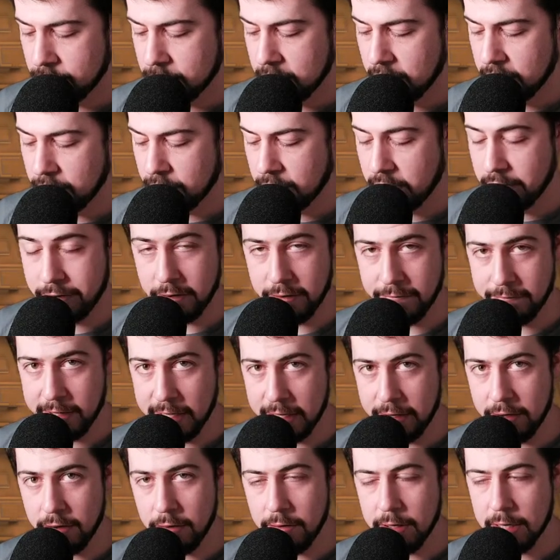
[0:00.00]
Gotta wonder if
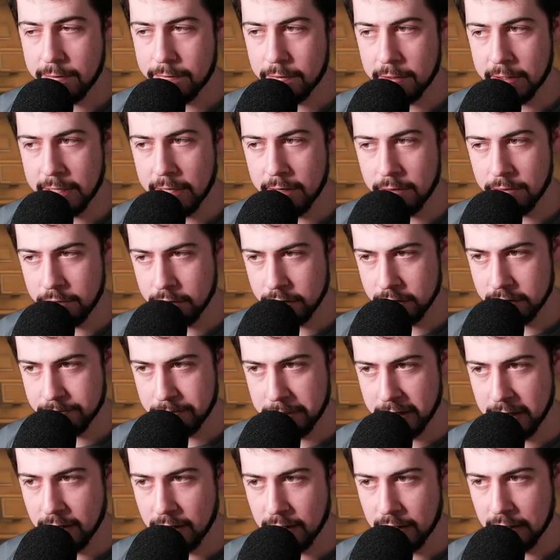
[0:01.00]
they do have a counter
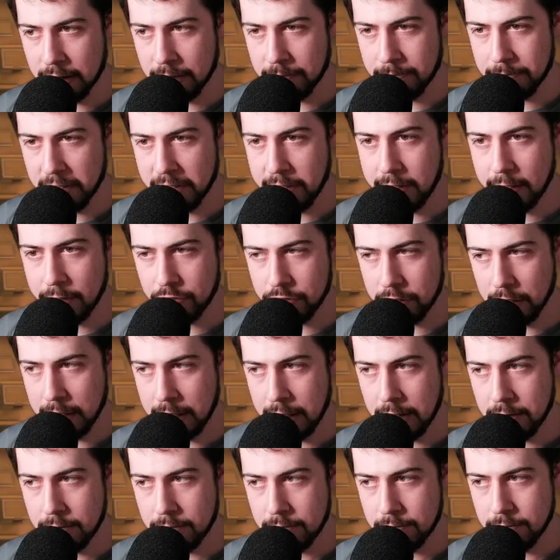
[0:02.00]
spell,
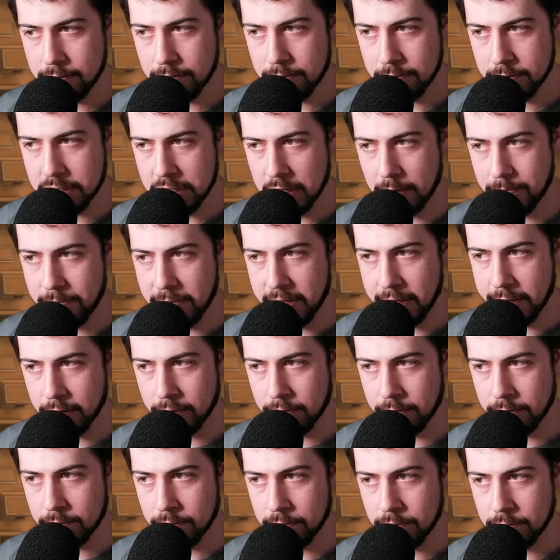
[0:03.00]
potentially.
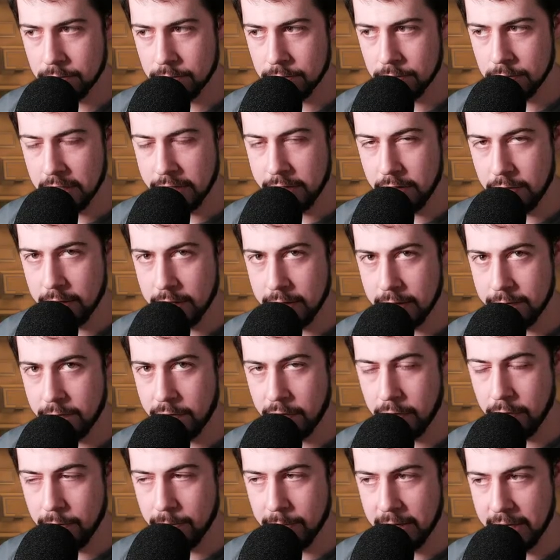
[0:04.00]
Something. They do have
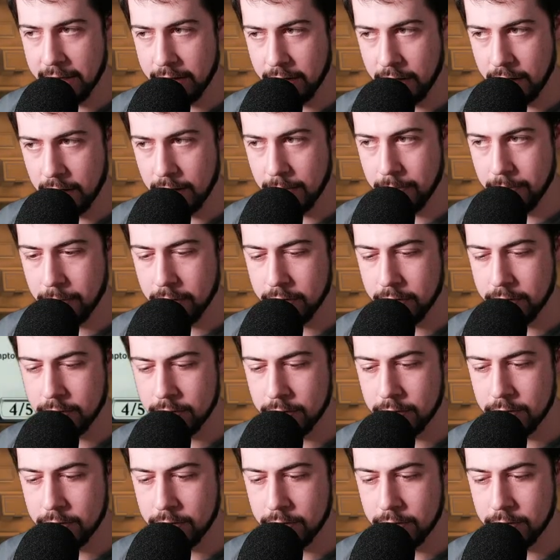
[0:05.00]
2 mana up.